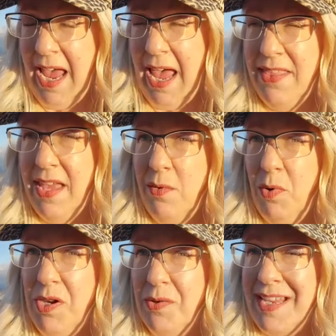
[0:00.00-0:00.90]
And then
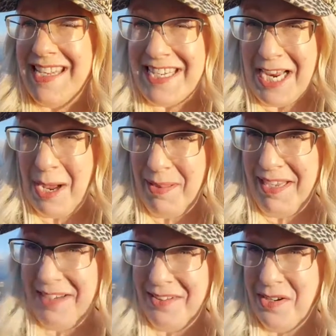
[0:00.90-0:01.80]
when you get to the top of the
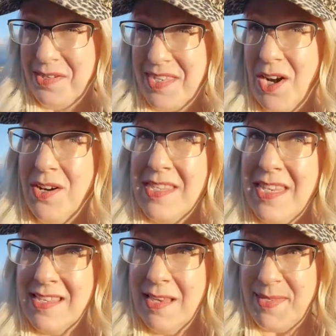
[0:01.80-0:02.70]
hill and you start
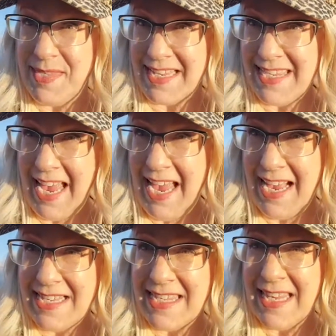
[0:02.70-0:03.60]
seeing some
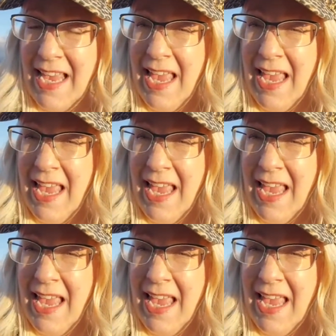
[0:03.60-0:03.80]
success,